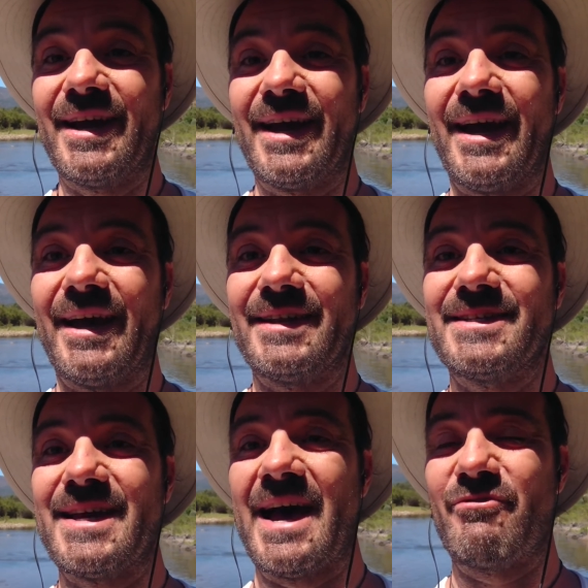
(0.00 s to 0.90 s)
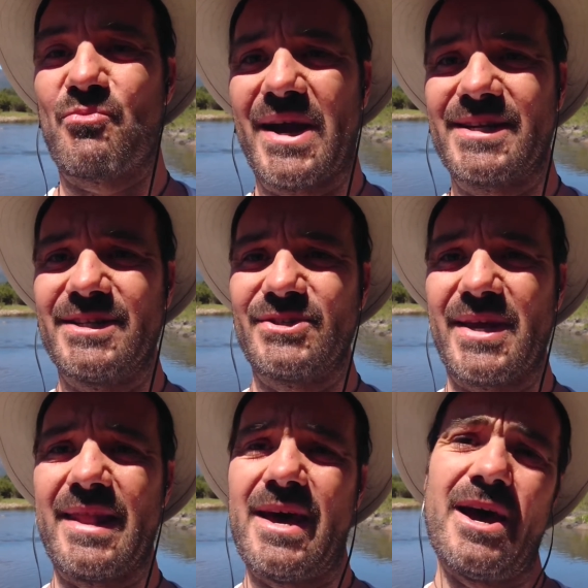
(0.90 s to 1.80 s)
and have a practice
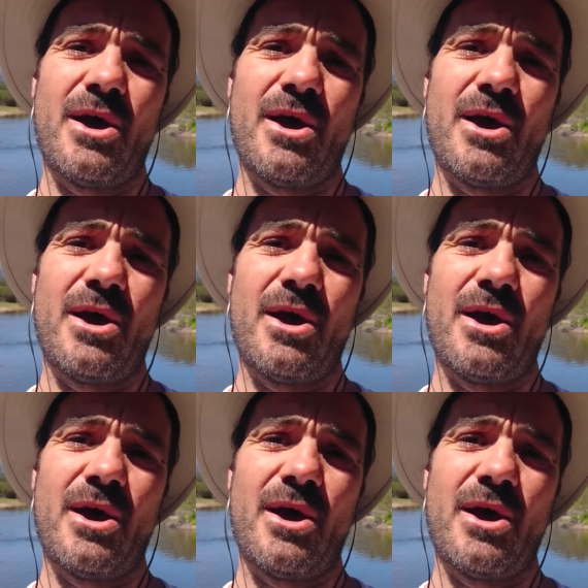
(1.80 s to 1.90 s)
together,